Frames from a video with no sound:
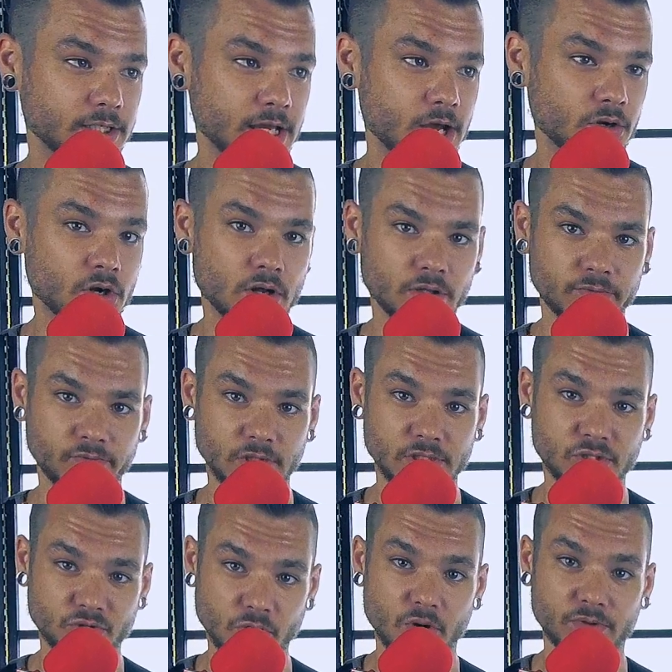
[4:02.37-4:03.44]
down all of the
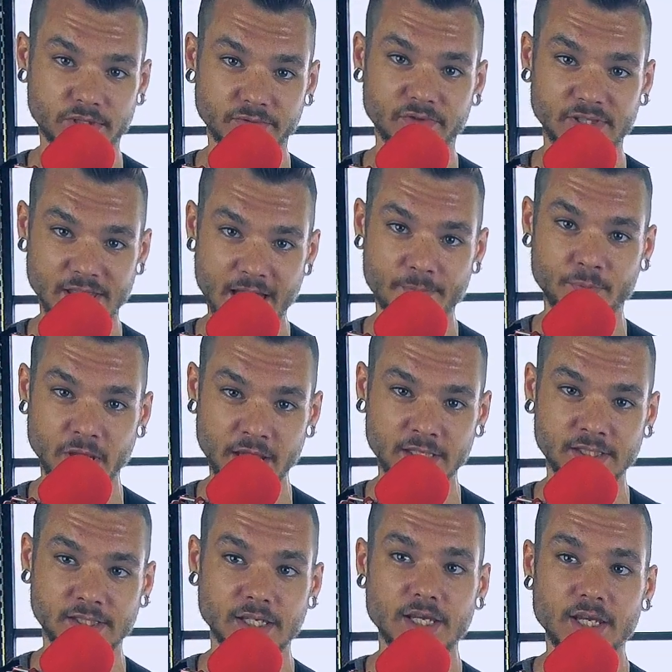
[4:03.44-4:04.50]
strokes of slap
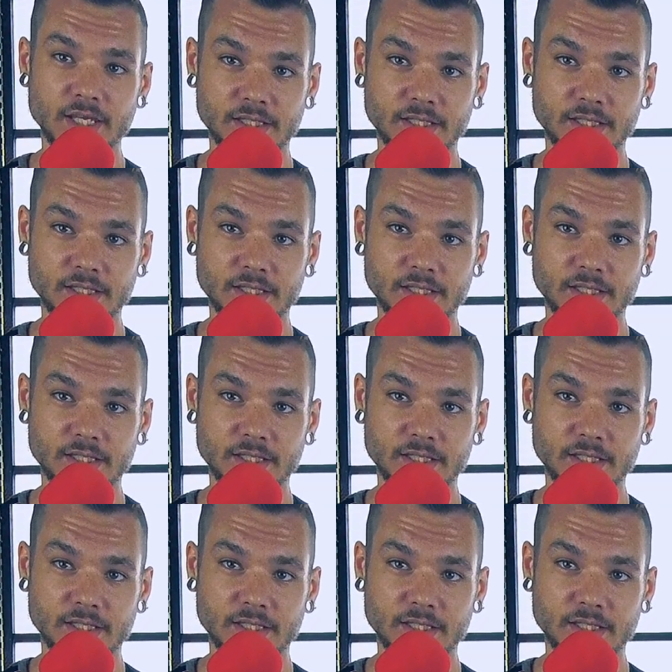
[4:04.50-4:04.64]
bass.